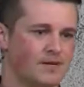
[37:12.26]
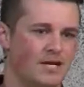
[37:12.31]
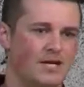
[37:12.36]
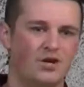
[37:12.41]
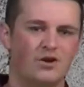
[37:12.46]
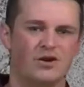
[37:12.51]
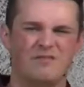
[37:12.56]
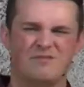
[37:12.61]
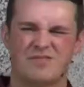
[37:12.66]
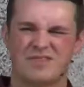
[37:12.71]

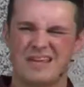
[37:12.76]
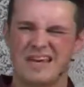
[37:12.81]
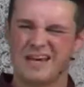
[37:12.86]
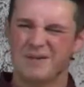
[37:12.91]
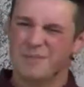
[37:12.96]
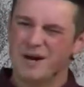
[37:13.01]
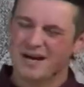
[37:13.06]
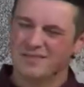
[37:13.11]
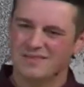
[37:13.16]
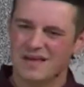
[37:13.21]
You don't even
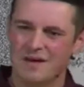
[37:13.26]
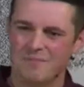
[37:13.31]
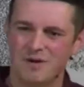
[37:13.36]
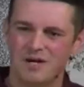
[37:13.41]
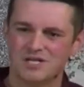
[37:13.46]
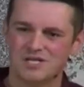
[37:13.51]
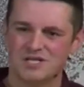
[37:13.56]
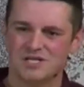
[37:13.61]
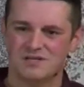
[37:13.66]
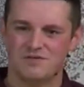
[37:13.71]
think about it that
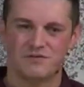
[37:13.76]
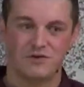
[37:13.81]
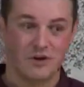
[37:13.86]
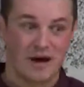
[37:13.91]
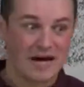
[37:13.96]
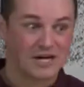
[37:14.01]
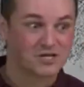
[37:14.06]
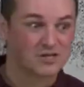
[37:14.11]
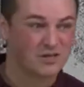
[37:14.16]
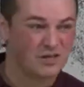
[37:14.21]
much, because if
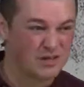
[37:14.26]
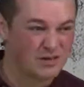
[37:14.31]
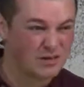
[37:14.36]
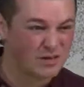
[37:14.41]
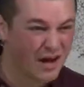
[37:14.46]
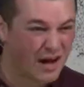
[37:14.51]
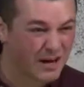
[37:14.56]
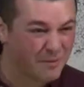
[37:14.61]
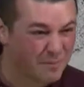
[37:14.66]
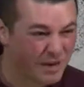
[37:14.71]
you actually
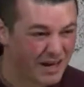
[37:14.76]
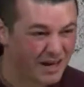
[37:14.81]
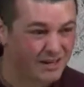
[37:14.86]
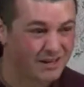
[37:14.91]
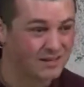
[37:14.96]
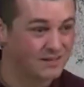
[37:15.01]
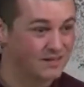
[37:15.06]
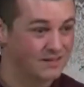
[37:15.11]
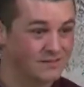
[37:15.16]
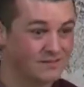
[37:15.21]
thought about
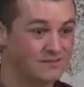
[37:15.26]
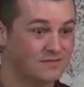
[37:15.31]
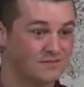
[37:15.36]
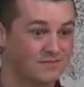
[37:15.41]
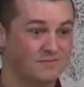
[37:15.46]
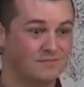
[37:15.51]
it, it